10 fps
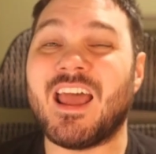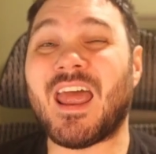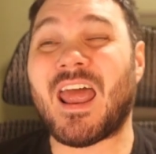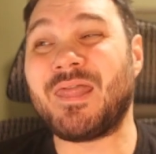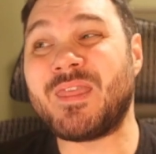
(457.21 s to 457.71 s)

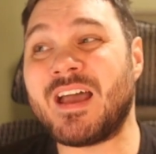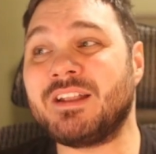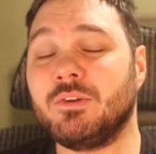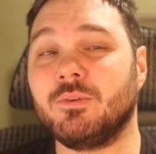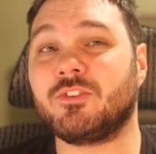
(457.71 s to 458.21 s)
and then
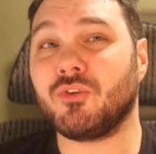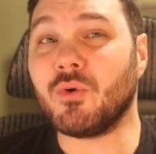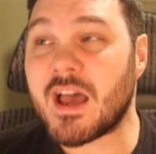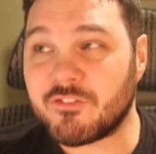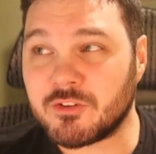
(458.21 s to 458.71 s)
you still
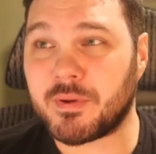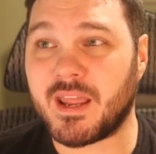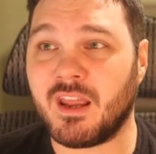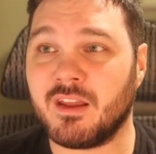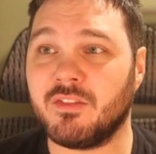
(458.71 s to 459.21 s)
have to
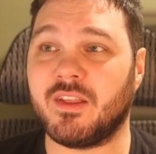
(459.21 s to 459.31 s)
pay the